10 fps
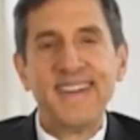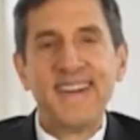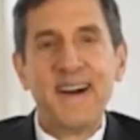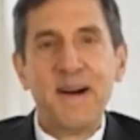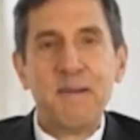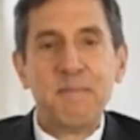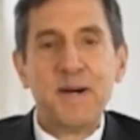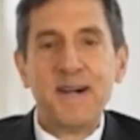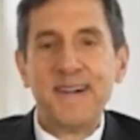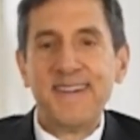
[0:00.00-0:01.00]

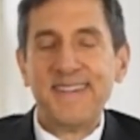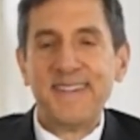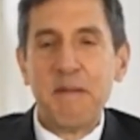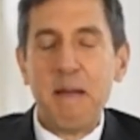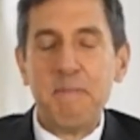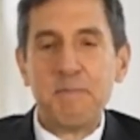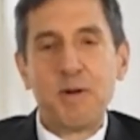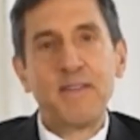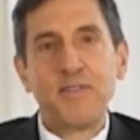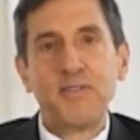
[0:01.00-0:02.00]
I've been
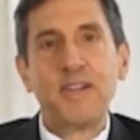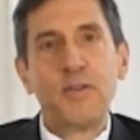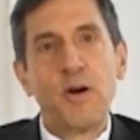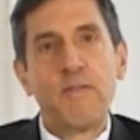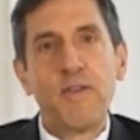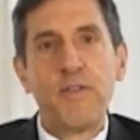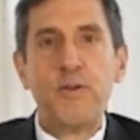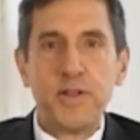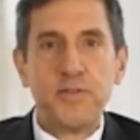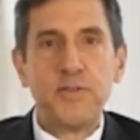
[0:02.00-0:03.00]
practicing law for
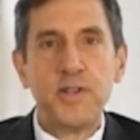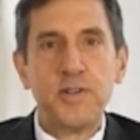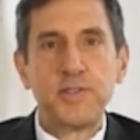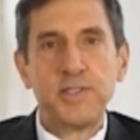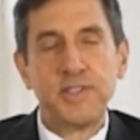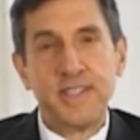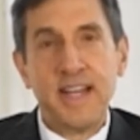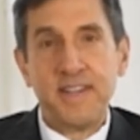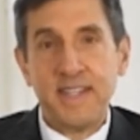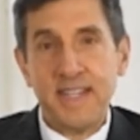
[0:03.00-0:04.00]
32 years, since
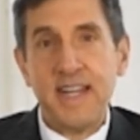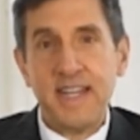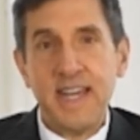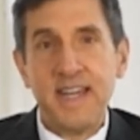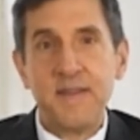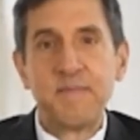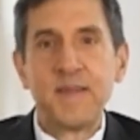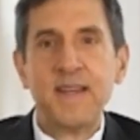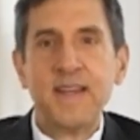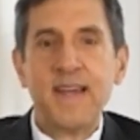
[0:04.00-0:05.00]
1988.
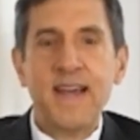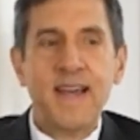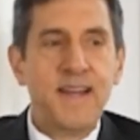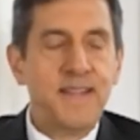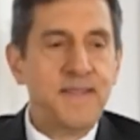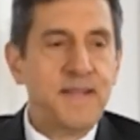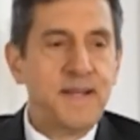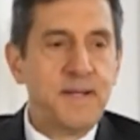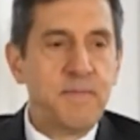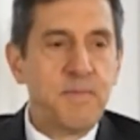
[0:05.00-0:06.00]
And
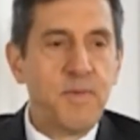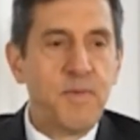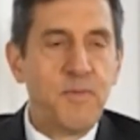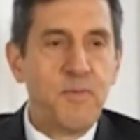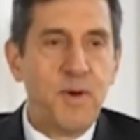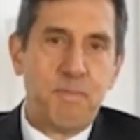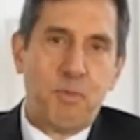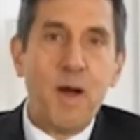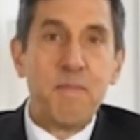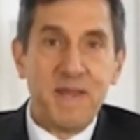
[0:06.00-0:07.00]
what
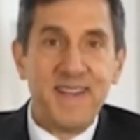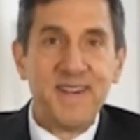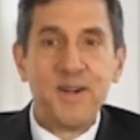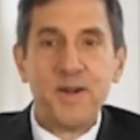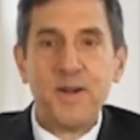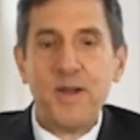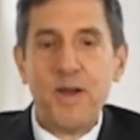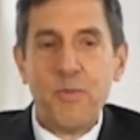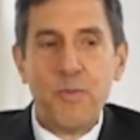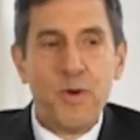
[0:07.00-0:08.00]
brought me here
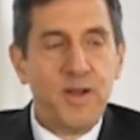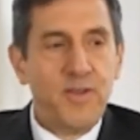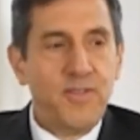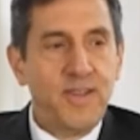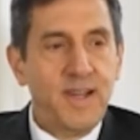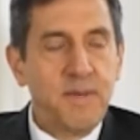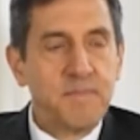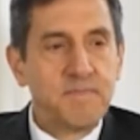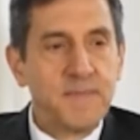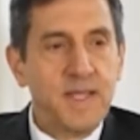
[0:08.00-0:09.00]
was
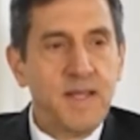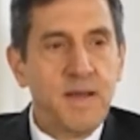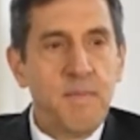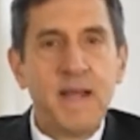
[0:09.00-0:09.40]
my